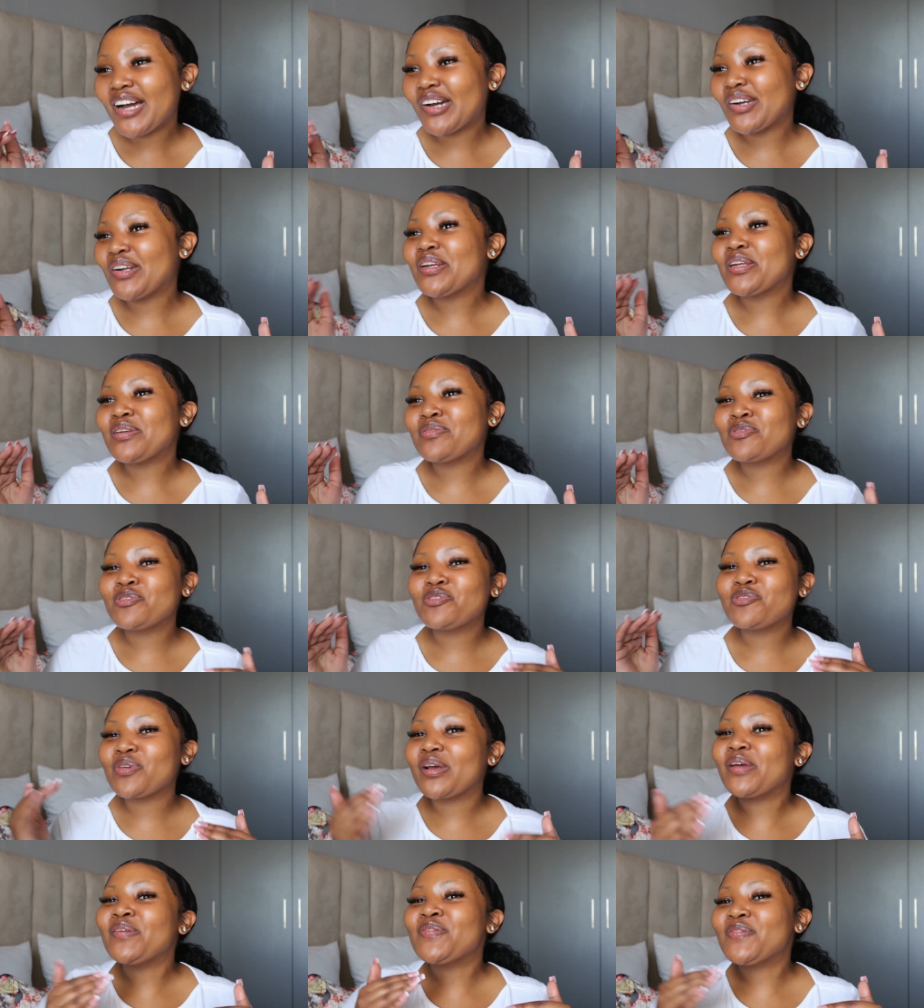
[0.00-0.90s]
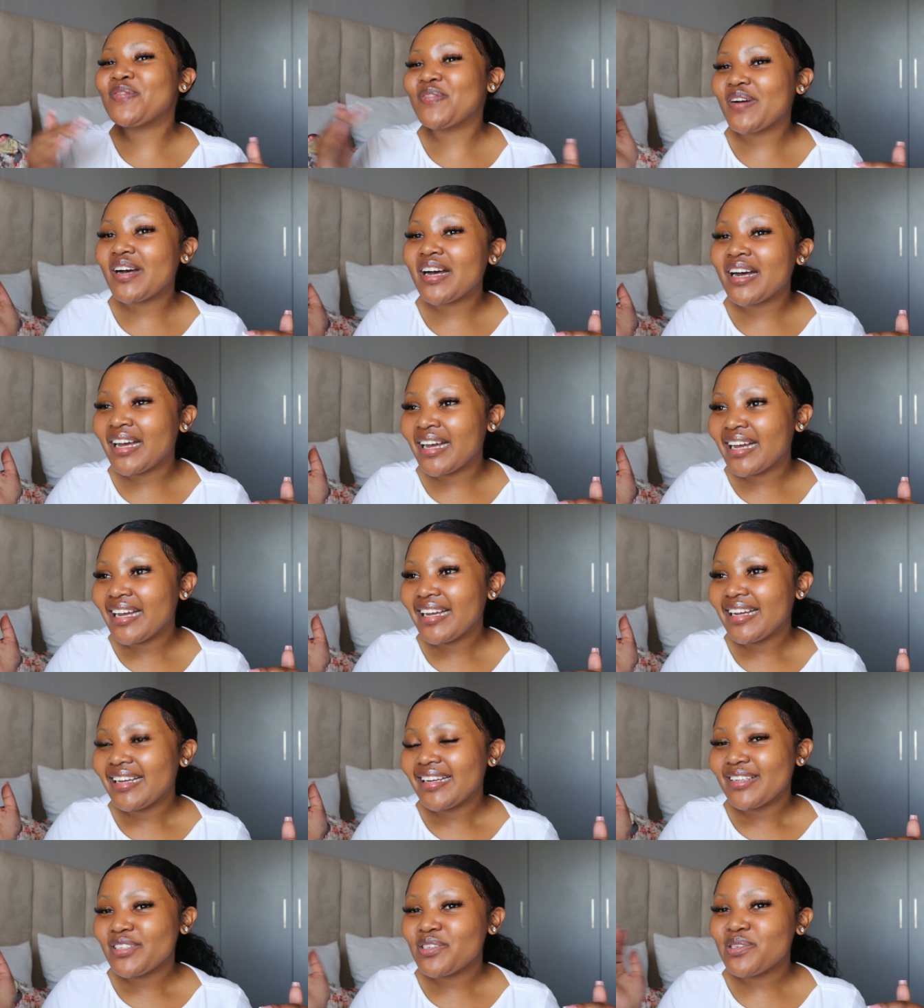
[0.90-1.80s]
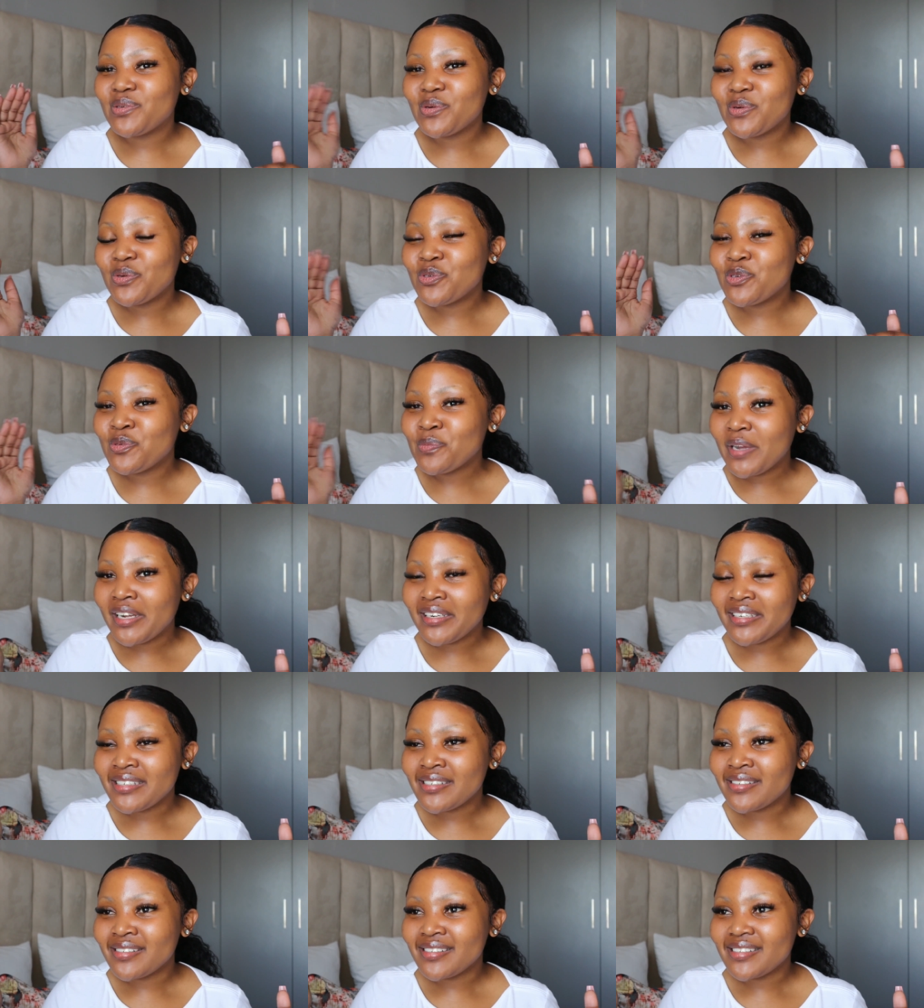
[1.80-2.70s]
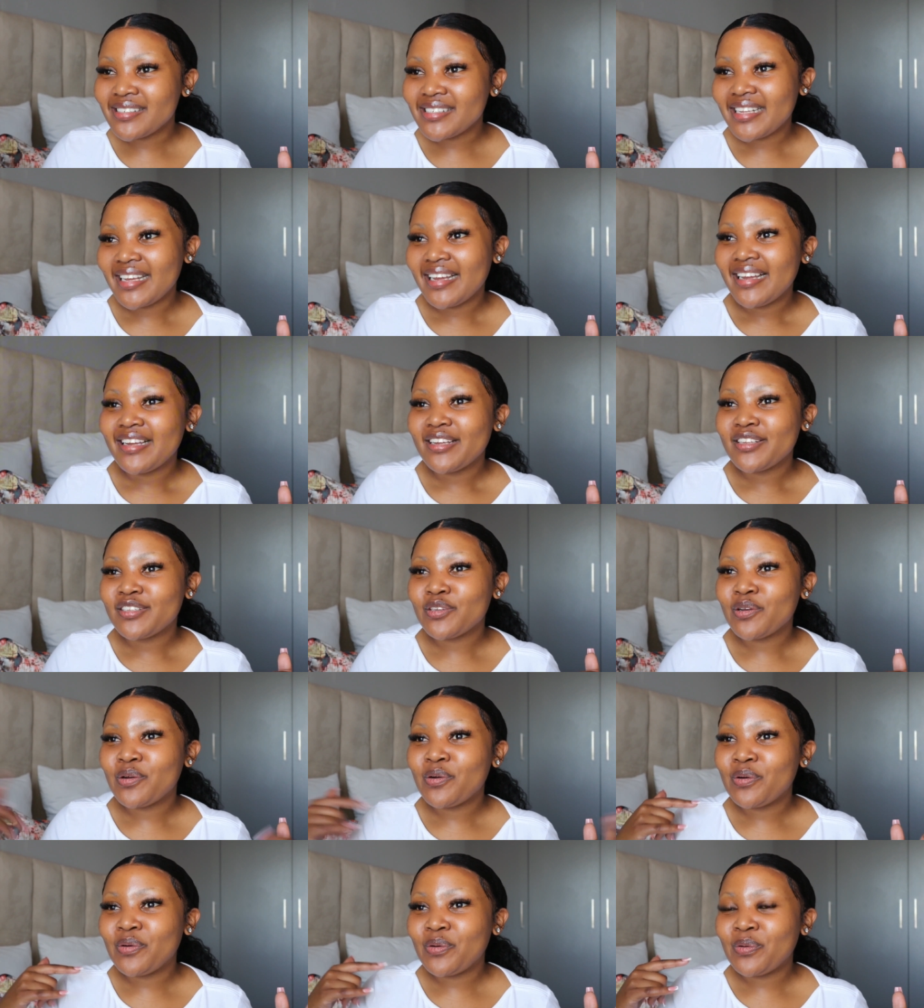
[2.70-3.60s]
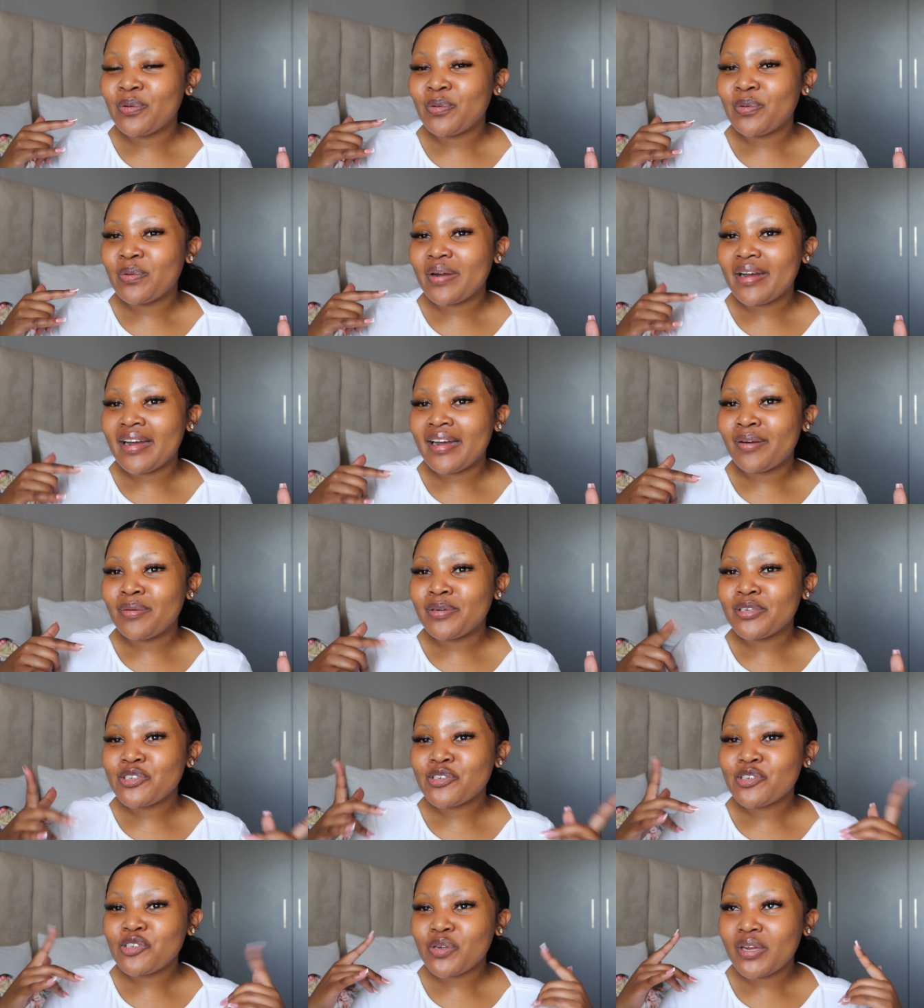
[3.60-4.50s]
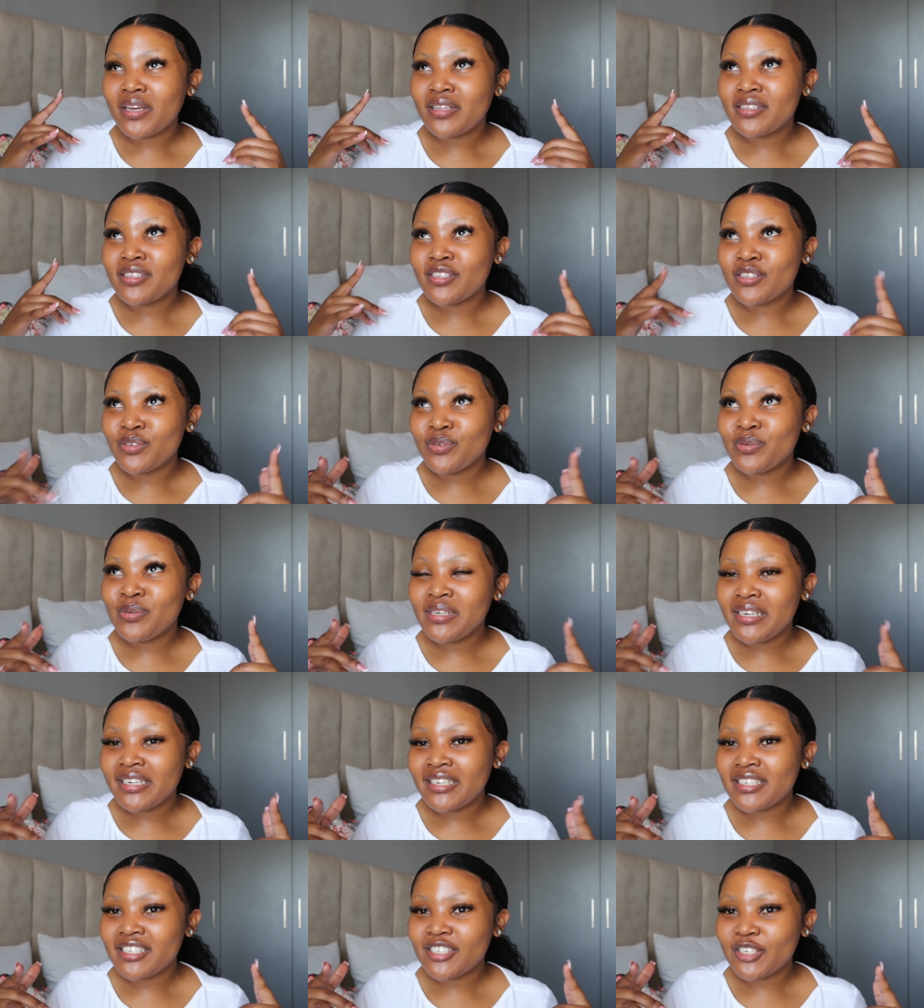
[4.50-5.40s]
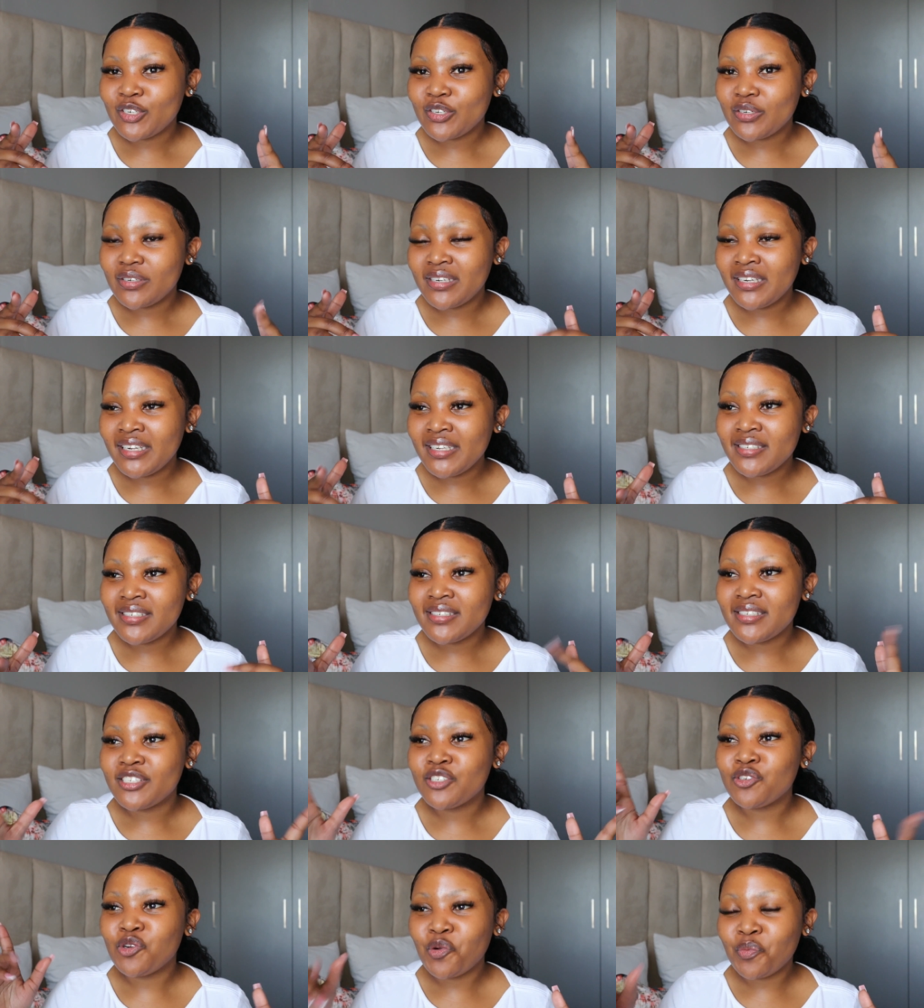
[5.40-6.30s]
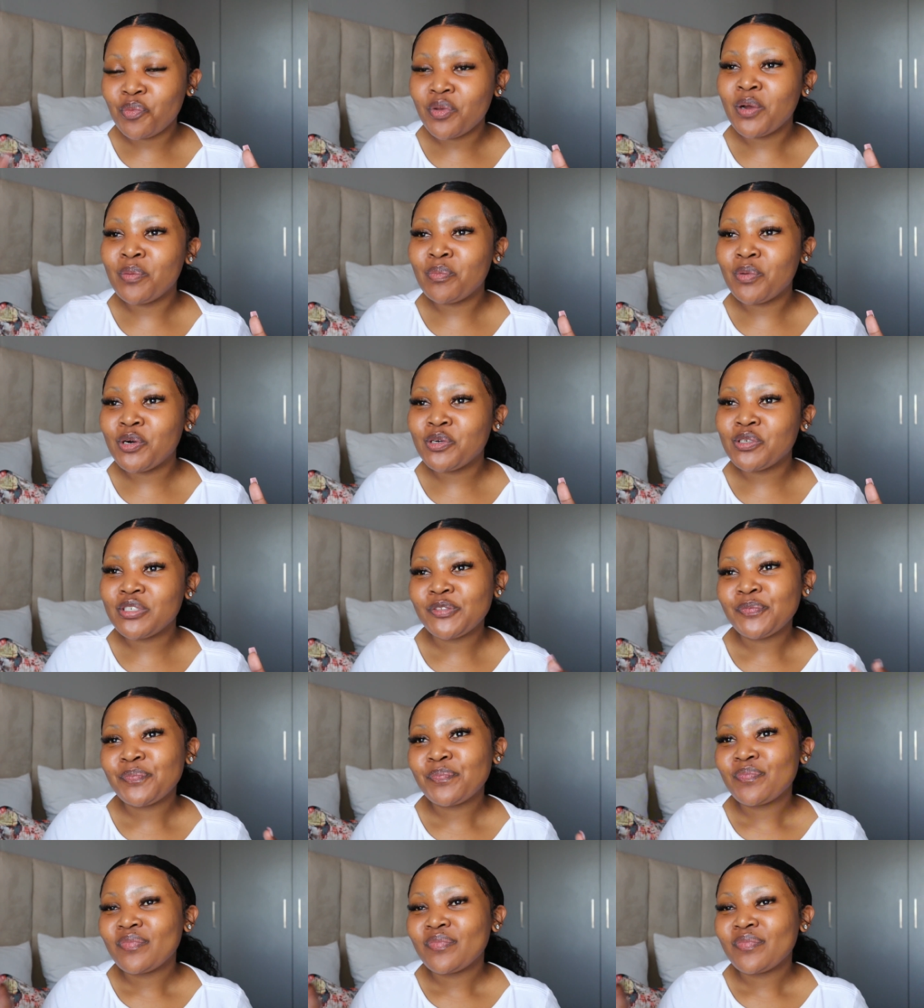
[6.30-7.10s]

I don't have to drive far to go do my nails. So I want to try this new lash lady she told me about.